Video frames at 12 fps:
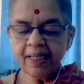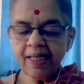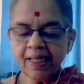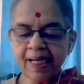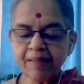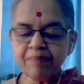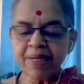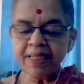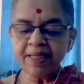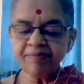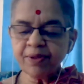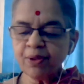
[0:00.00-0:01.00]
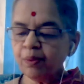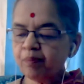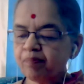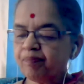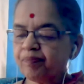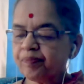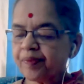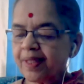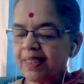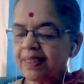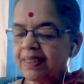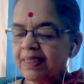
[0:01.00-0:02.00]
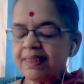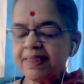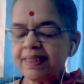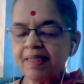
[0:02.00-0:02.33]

Let me give you some